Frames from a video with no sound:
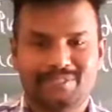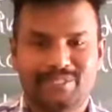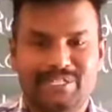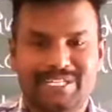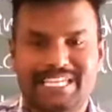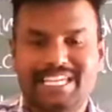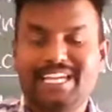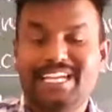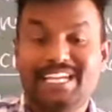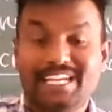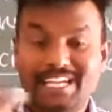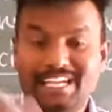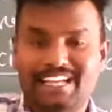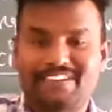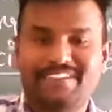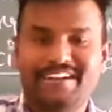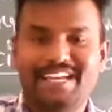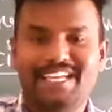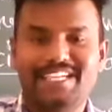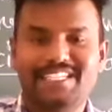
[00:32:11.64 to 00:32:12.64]
Okay,
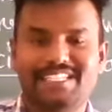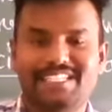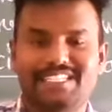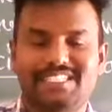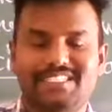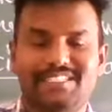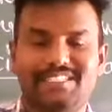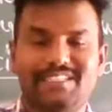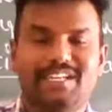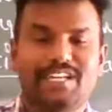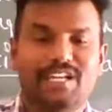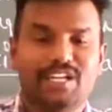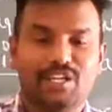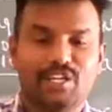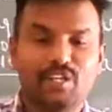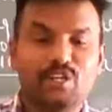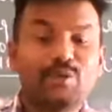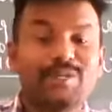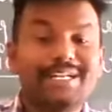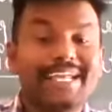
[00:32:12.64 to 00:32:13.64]
nowadays
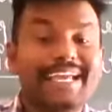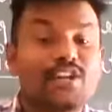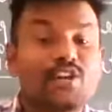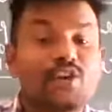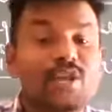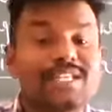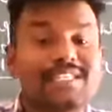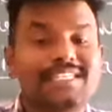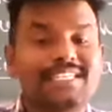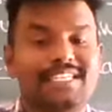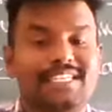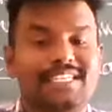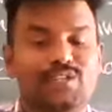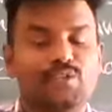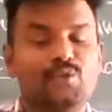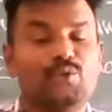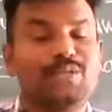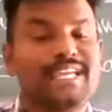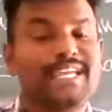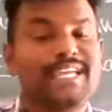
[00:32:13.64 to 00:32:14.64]
new
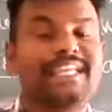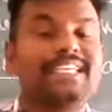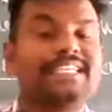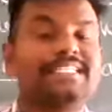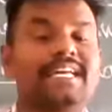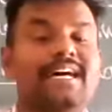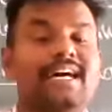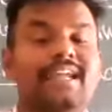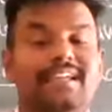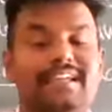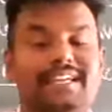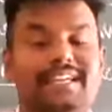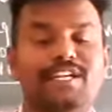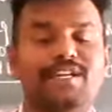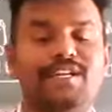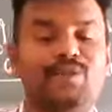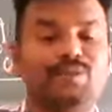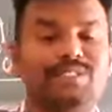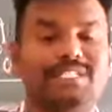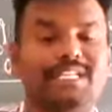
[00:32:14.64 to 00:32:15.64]
techniques are
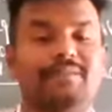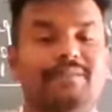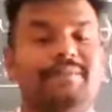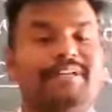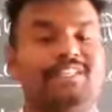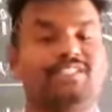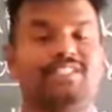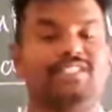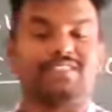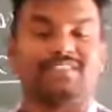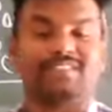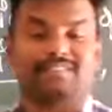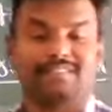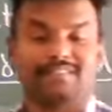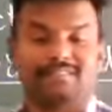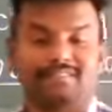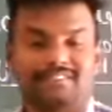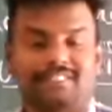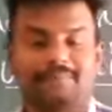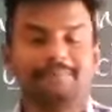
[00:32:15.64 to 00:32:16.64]
introduced in medicine.
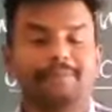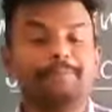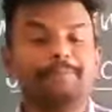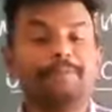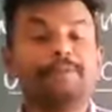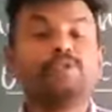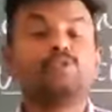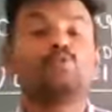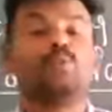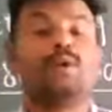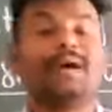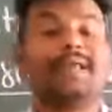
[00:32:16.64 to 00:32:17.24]
The people who